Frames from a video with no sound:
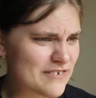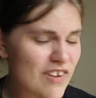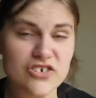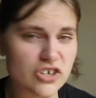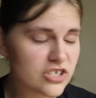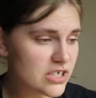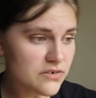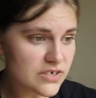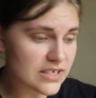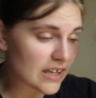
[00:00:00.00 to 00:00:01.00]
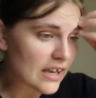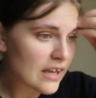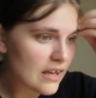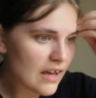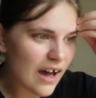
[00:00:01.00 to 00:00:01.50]
function. Seriously,
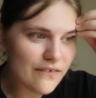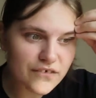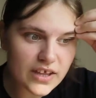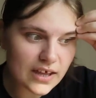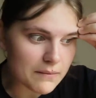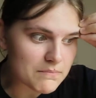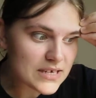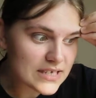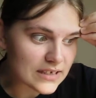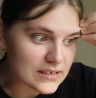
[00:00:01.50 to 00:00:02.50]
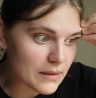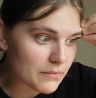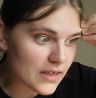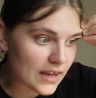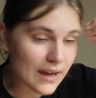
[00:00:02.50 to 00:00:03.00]
I feel like I'm missing something.